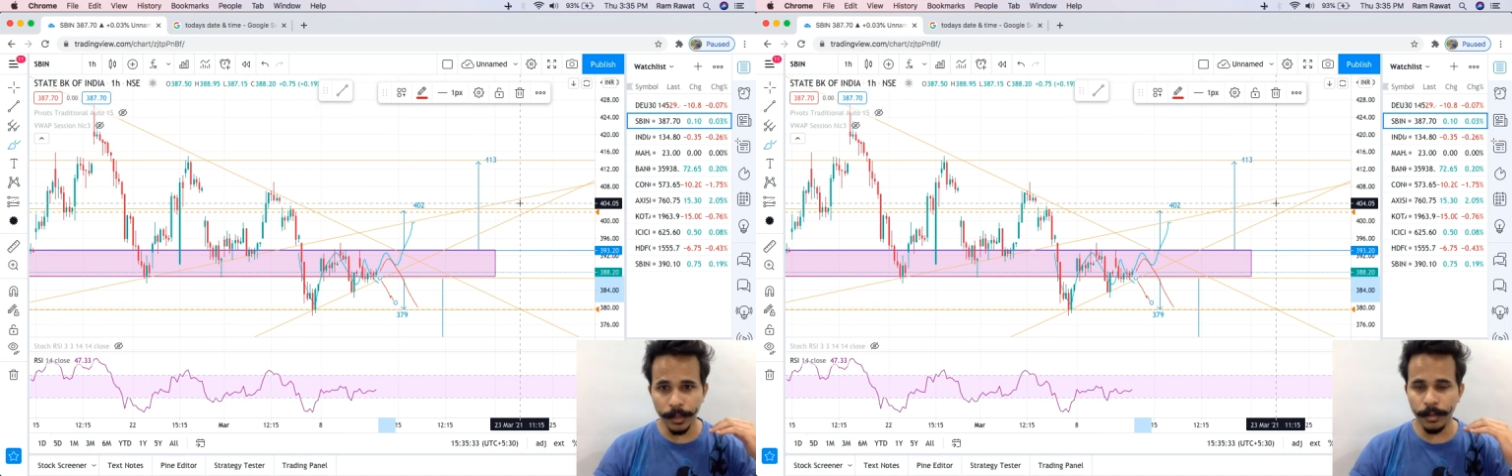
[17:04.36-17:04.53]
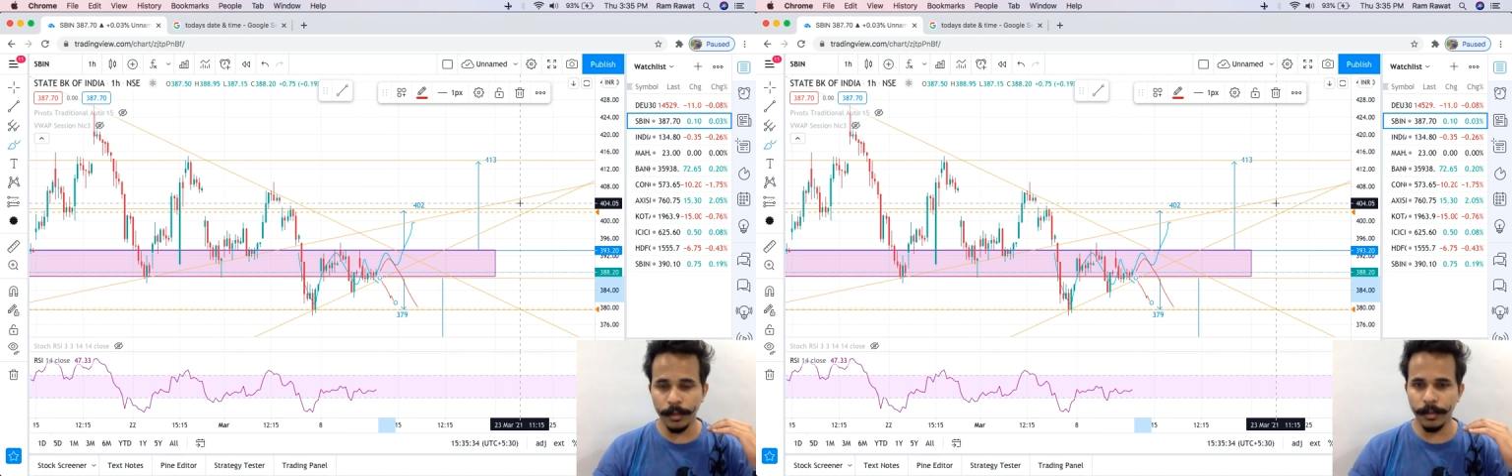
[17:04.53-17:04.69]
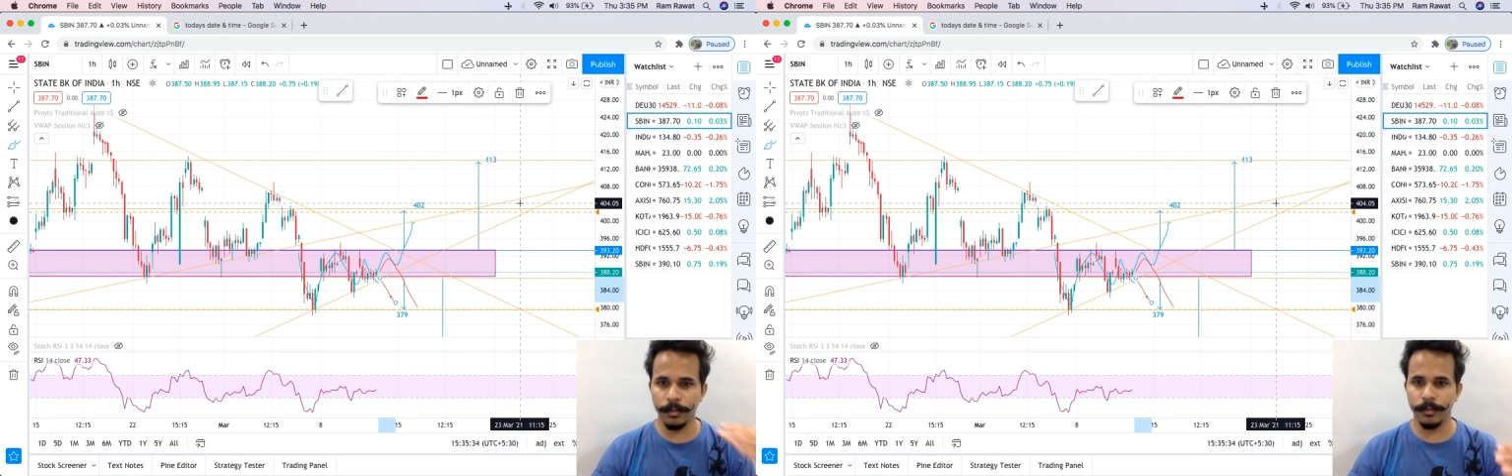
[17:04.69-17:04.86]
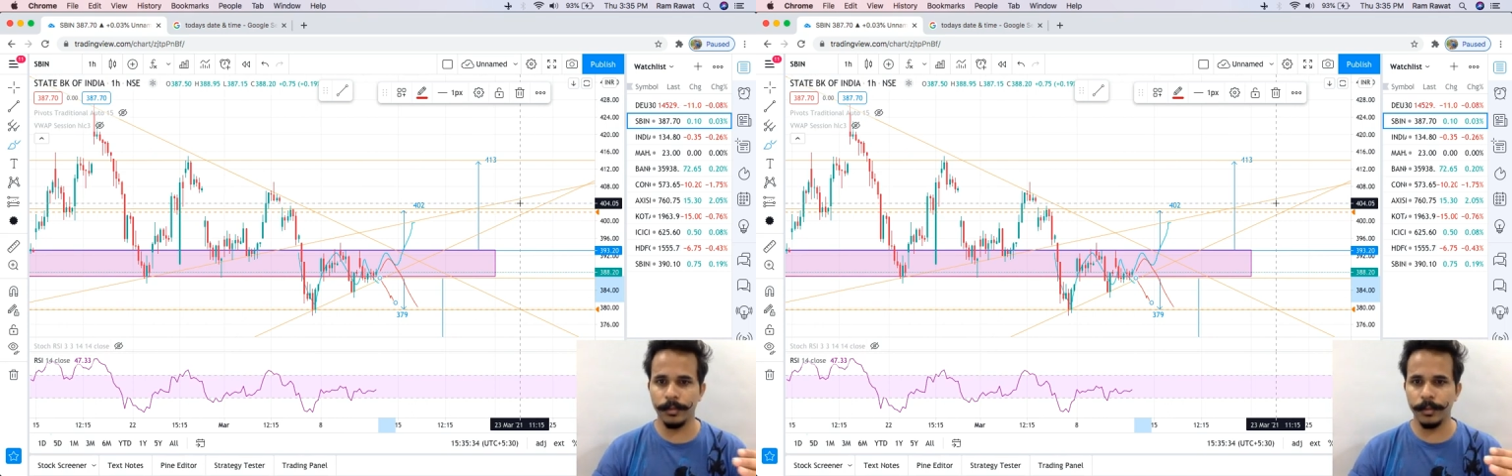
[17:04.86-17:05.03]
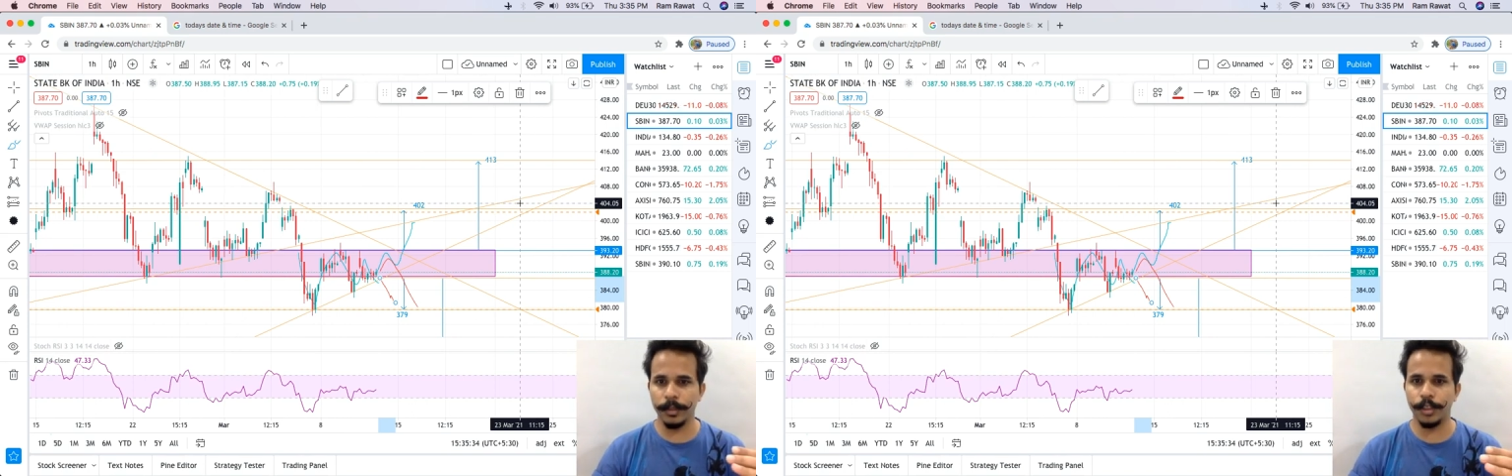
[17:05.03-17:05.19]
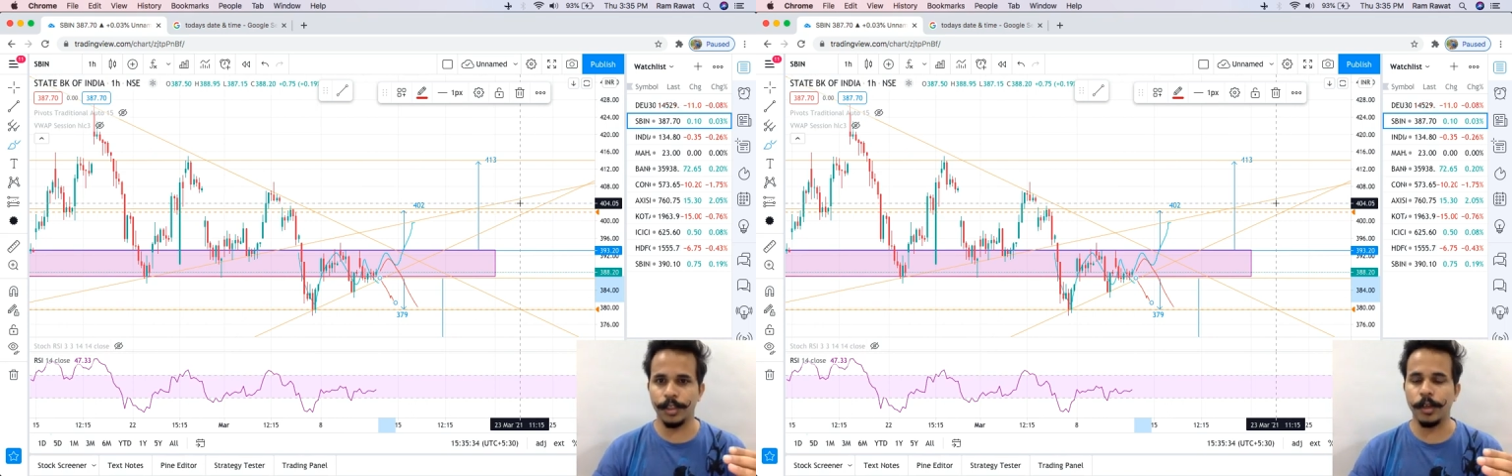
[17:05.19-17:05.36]

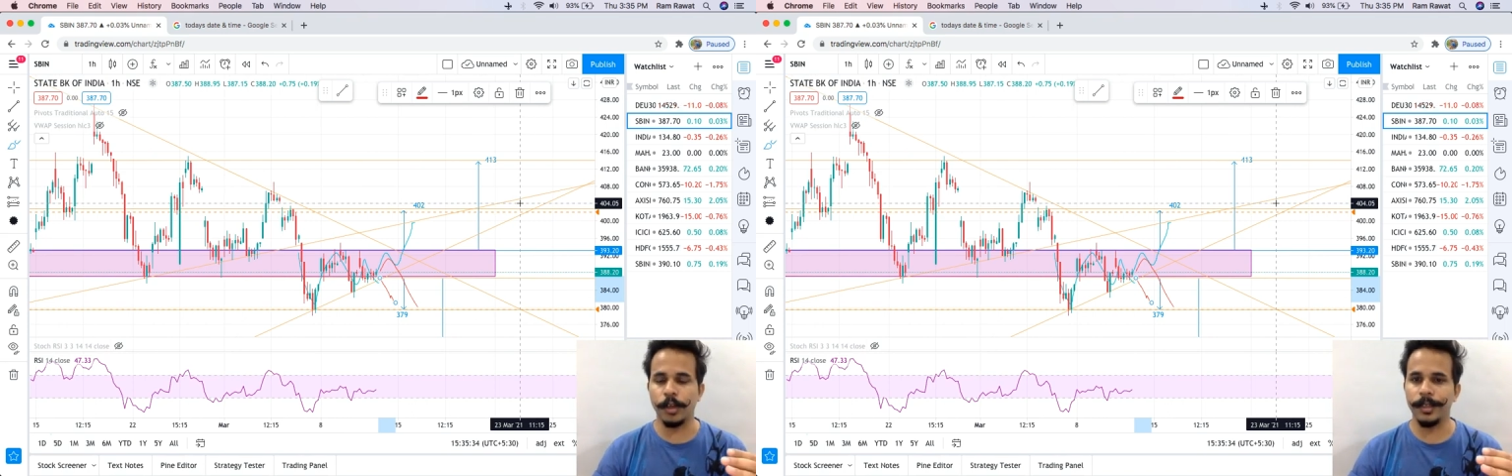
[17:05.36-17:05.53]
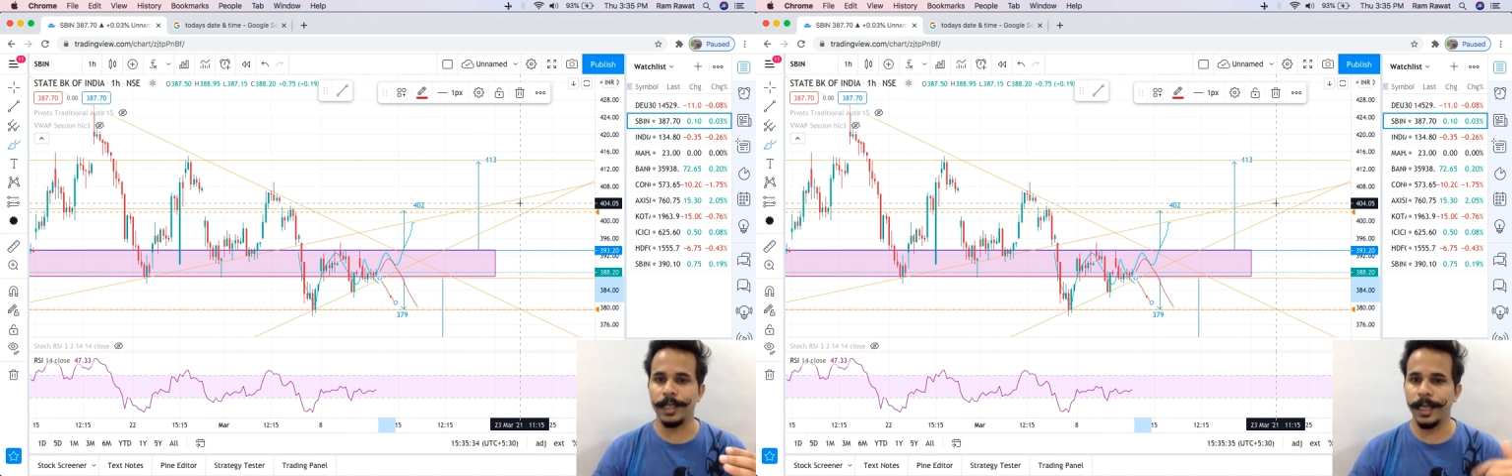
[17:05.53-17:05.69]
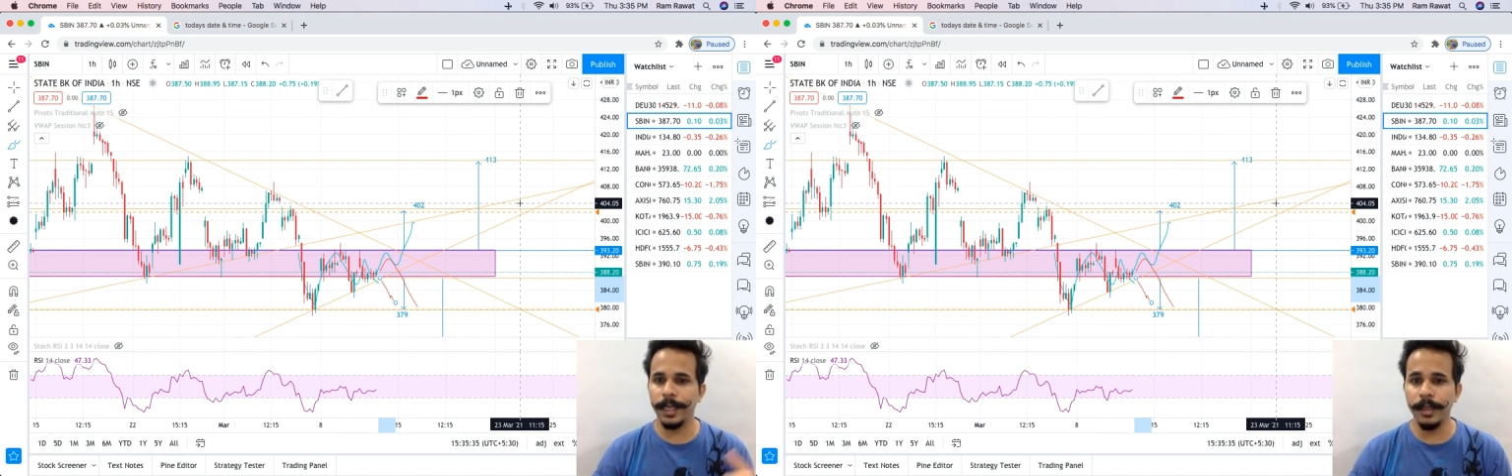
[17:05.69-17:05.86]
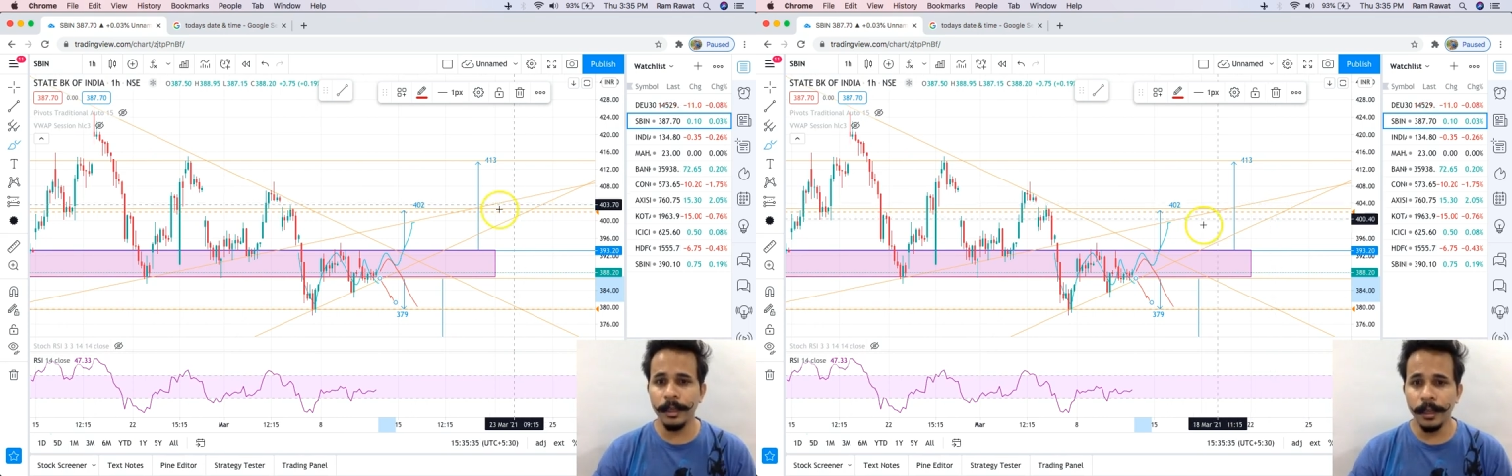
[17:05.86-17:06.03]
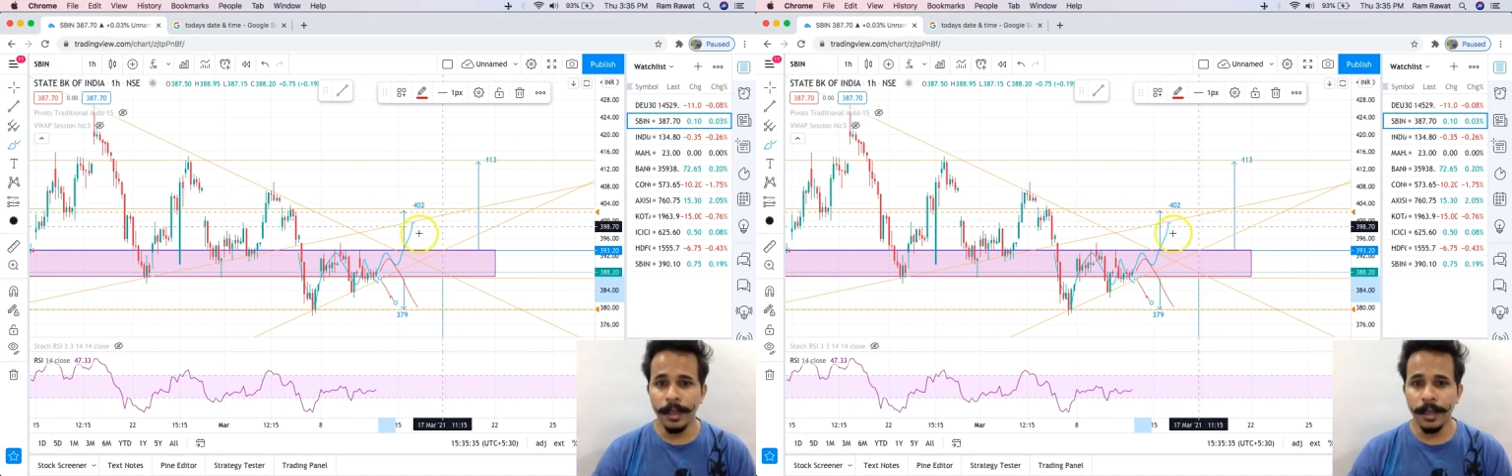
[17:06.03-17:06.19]
the short trading,